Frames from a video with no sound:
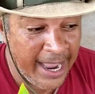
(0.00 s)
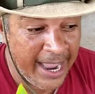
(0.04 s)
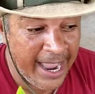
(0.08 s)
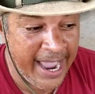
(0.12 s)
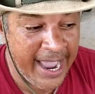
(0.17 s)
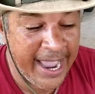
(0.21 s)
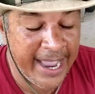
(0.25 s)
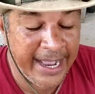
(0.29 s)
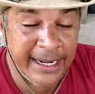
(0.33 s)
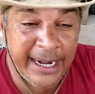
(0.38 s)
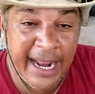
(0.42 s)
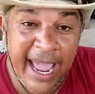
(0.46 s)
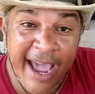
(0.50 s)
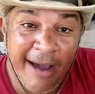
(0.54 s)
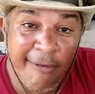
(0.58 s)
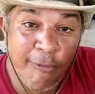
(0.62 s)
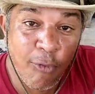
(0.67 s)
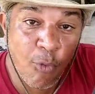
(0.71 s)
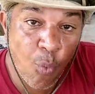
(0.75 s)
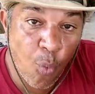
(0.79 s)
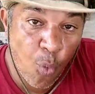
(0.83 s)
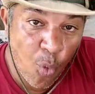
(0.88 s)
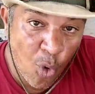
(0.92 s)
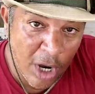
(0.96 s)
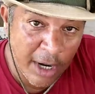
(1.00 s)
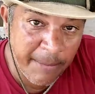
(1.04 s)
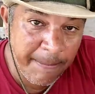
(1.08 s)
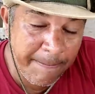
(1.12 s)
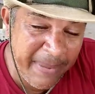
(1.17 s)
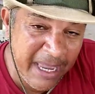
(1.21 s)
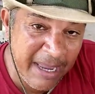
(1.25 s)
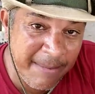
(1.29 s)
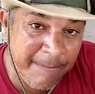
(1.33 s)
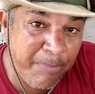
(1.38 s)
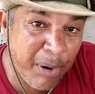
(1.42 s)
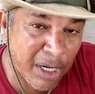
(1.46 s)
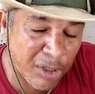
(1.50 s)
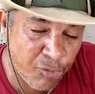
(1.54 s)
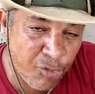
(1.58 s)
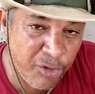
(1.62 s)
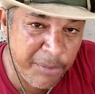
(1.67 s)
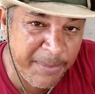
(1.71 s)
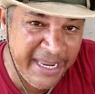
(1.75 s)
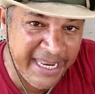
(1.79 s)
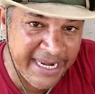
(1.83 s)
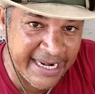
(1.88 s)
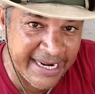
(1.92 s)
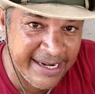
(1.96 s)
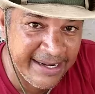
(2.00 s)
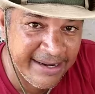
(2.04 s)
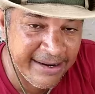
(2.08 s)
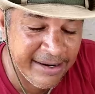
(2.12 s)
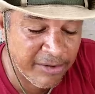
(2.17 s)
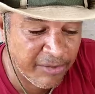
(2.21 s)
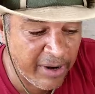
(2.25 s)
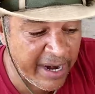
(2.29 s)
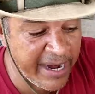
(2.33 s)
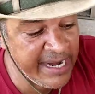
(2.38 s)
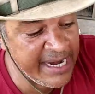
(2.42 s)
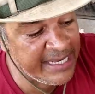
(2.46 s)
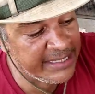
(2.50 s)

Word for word: and I have one big pot remaining, right?